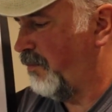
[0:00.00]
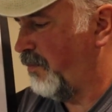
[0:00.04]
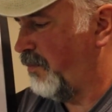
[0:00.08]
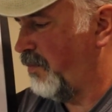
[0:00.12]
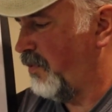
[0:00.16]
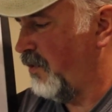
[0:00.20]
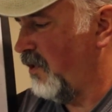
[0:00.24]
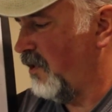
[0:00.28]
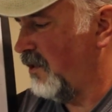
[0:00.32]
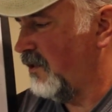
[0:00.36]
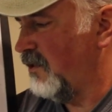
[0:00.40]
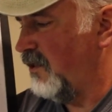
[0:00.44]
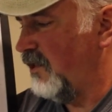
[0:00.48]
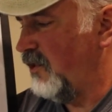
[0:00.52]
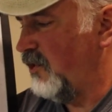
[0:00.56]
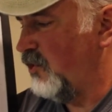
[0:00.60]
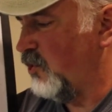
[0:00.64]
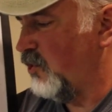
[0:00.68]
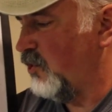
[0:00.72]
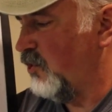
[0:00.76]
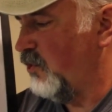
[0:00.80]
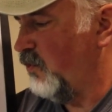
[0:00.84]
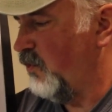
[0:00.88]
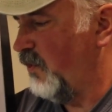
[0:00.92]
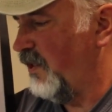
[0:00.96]
plug these
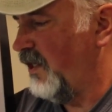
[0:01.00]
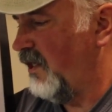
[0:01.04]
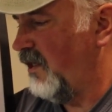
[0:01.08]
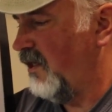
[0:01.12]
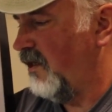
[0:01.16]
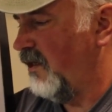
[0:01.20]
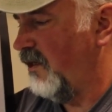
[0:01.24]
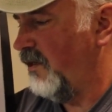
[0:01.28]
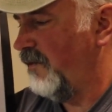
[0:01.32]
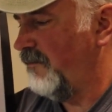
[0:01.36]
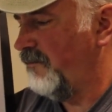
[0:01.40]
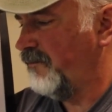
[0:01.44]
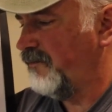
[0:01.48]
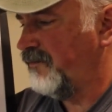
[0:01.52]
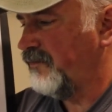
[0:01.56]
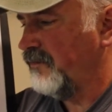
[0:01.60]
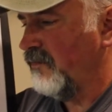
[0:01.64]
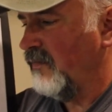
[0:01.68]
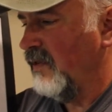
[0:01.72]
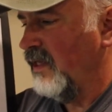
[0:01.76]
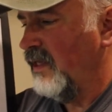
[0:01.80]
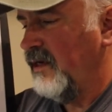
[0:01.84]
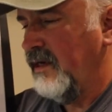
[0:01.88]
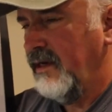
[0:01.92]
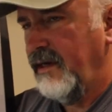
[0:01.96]
two in,
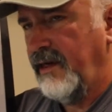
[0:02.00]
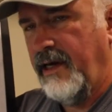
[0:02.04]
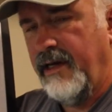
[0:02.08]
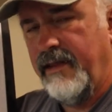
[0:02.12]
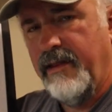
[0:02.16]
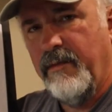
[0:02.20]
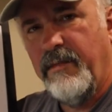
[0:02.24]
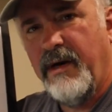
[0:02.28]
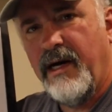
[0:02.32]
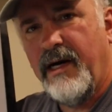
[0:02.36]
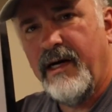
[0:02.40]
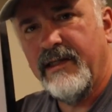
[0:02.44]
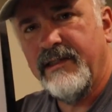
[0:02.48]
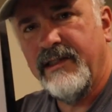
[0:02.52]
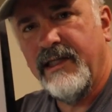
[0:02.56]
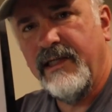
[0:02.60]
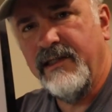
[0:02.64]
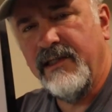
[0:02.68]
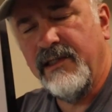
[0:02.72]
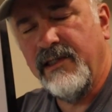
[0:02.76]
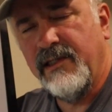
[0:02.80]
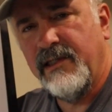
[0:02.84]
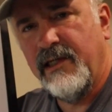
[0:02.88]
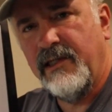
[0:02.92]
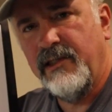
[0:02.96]
and the box has
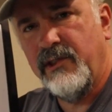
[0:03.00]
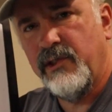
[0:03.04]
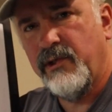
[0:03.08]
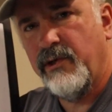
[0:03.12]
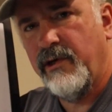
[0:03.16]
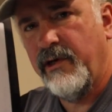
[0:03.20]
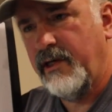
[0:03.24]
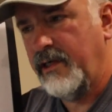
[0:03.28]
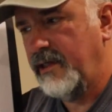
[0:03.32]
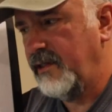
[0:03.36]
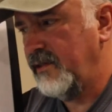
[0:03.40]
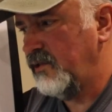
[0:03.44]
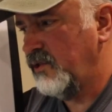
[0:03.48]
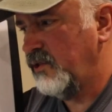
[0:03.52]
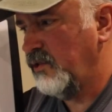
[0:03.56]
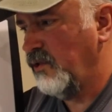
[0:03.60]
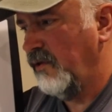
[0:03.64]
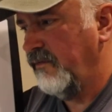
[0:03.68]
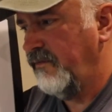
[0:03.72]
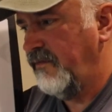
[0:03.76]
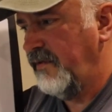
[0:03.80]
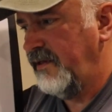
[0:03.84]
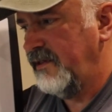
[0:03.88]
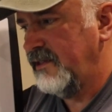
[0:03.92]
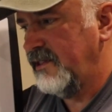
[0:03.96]
a sensor in it, so
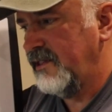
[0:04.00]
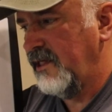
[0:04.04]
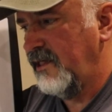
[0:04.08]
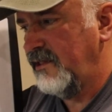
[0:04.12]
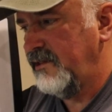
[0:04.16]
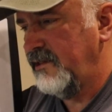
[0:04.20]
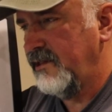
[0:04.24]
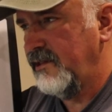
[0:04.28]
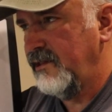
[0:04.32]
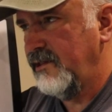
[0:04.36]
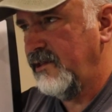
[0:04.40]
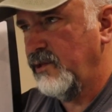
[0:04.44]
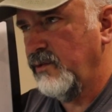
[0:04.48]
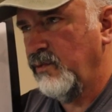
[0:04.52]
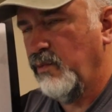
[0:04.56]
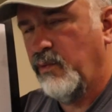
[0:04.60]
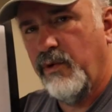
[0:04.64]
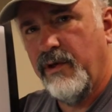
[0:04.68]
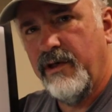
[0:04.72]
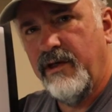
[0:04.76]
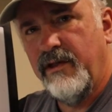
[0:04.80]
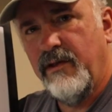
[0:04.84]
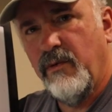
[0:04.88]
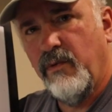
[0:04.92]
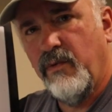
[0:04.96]
if it senses
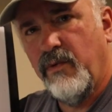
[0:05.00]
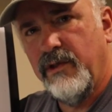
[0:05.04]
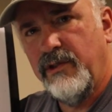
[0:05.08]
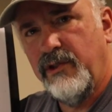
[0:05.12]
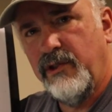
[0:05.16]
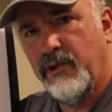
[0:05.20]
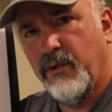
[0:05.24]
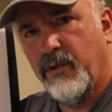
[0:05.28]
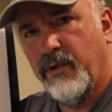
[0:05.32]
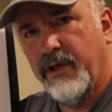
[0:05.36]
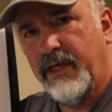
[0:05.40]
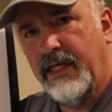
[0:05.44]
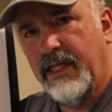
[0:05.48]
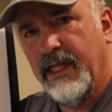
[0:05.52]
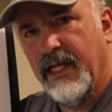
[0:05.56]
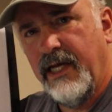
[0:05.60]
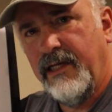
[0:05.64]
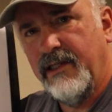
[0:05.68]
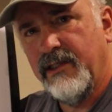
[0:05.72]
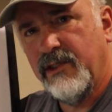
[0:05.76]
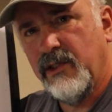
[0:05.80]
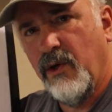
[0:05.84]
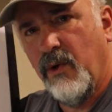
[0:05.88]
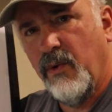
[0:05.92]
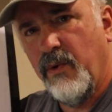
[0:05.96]
one of the 120
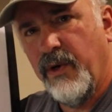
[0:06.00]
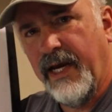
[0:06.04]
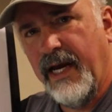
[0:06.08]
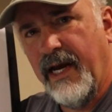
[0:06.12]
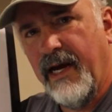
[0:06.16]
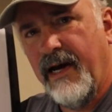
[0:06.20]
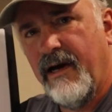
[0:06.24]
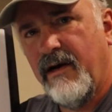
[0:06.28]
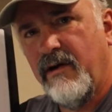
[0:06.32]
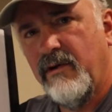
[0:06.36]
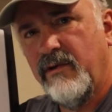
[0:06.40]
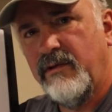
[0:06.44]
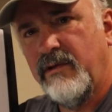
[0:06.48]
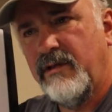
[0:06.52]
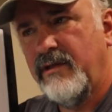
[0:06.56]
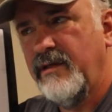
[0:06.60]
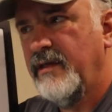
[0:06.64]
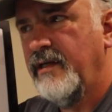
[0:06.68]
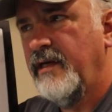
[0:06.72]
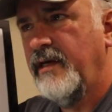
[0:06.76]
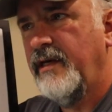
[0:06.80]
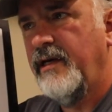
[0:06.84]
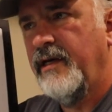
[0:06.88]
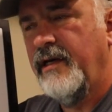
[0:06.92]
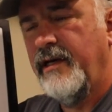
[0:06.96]
legs going out,
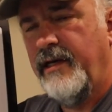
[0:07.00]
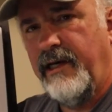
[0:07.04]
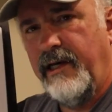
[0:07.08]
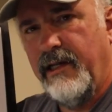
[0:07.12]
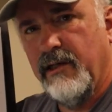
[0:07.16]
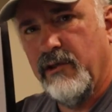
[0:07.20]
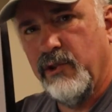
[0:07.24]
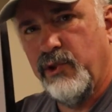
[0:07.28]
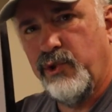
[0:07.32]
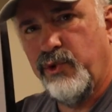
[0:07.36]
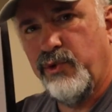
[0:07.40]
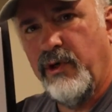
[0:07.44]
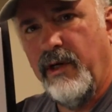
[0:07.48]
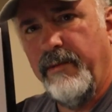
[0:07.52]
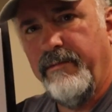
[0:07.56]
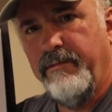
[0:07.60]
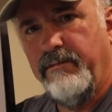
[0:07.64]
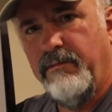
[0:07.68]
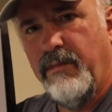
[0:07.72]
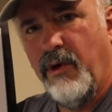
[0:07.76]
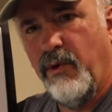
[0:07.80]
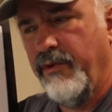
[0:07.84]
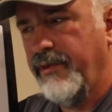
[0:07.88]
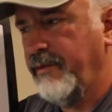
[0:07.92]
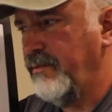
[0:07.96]
it'll trip
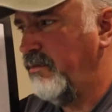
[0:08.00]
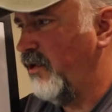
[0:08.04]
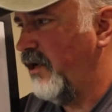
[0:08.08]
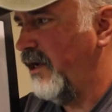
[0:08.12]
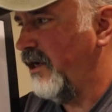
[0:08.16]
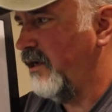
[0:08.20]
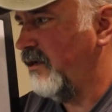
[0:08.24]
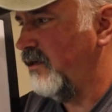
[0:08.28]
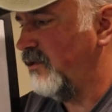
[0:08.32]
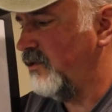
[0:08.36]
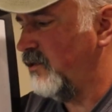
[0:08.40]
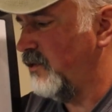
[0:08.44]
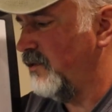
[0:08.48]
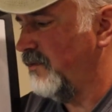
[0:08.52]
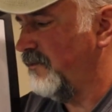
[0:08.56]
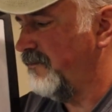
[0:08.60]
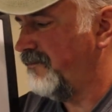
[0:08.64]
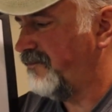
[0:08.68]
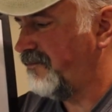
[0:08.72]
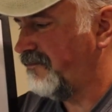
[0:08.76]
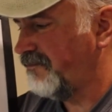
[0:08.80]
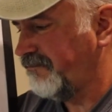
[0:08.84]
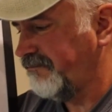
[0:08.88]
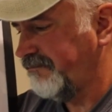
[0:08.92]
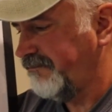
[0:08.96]
both breakers.
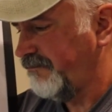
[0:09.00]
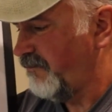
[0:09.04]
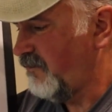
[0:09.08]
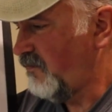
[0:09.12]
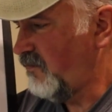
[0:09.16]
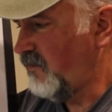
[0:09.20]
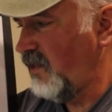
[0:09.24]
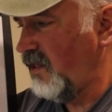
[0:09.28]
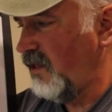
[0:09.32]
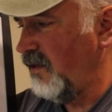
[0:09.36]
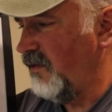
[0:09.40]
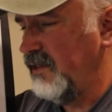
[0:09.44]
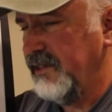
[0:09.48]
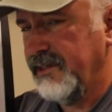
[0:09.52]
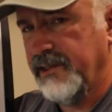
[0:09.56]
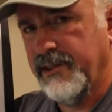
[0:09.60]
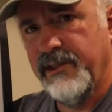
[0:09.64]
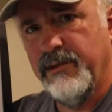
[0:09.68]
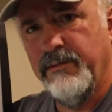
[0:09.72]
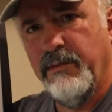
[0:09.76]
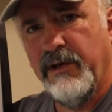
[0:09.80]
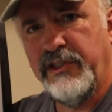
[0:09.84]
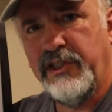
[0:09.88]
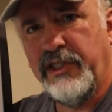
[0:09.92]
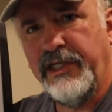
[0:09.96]
This
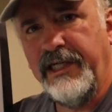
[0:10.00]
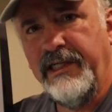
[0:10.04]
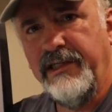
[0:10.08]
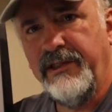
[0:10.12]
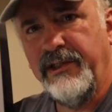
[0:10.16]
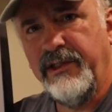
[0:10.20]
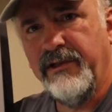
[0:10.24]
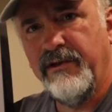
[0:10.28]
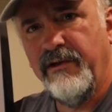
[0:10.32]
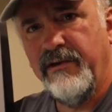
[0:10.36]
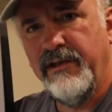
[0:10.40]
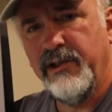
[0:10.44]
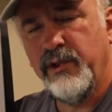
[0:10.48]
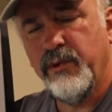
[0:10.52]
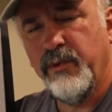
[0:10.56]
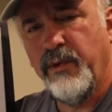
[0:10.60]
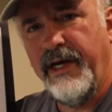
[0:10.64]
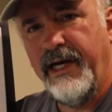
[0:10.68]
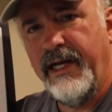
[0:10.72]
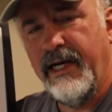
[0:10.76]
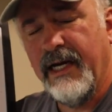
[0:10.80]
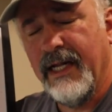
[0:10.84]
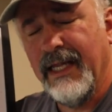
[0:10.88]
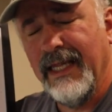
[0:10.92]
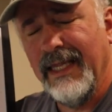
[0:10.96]
is much easier this
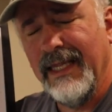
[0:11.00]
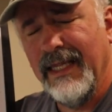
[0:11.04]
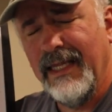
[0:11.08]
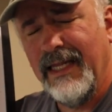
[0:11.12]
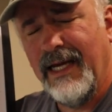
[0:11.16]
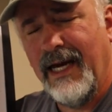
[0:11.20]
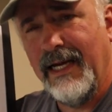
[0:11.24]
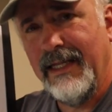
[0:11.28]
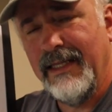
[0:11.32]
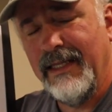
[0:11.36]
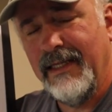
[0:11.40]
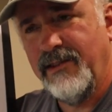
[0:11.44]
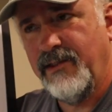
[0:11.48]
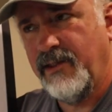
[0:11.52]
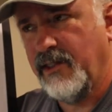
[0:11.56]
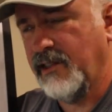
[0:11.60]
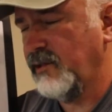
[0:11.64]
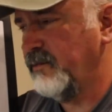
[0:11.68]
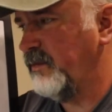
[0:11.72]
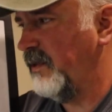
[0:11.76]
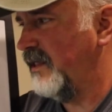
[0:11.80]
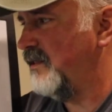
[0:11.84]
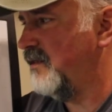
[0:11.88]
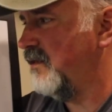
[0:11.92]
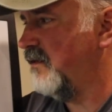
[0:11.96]
way and a lot less
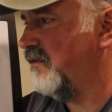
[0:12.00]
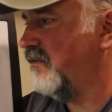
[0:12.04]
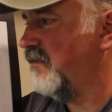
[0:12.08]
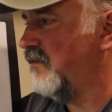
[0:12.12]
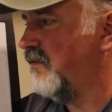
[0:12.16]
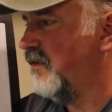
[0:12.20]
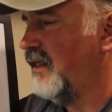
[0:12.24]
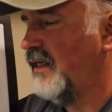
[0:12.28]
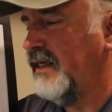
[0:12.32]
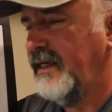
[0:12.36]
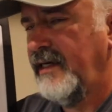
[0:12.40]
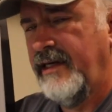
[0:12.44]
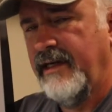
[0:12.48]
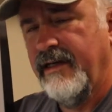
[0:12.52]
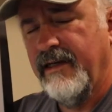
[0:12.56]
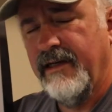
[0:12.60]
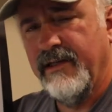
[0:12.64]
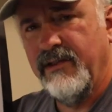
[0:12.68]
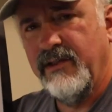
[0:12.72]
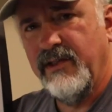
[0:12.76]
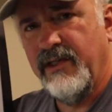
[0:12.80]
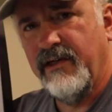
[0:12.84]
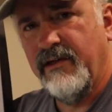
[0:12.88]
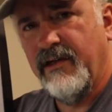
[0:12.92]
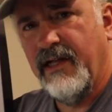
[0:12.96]
expensive,
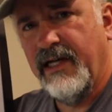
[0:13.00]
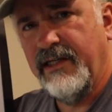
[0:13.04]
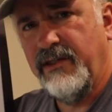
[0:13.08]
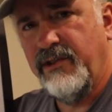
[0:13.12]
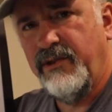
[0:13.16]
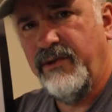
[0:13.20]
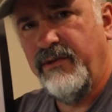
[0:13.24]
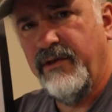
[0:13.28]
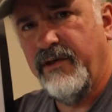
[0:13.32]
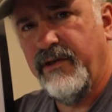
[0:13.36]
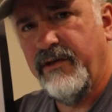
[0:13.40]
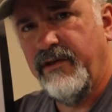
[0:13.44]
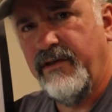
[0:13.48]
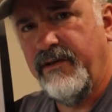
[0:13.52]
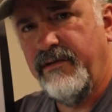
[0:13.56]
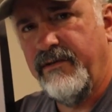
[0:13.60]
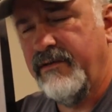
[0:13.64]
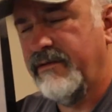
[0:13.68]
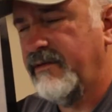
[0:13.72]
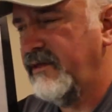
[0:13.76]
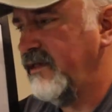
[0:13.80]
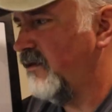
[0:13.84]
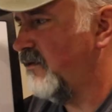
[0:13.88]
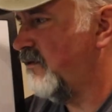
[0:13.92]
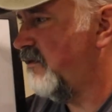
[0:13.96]
because they're like $200,
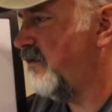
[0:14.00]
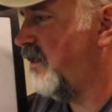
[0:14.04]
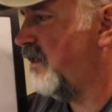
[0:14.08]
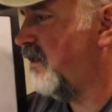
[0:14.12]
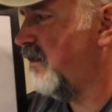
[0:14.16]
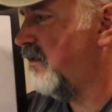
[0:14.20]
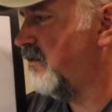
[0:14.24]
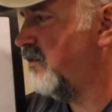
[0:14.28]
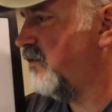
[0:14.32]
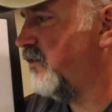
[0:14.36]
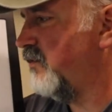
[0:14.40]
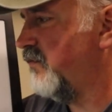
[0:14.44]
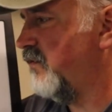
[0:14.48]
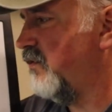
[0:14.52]
$300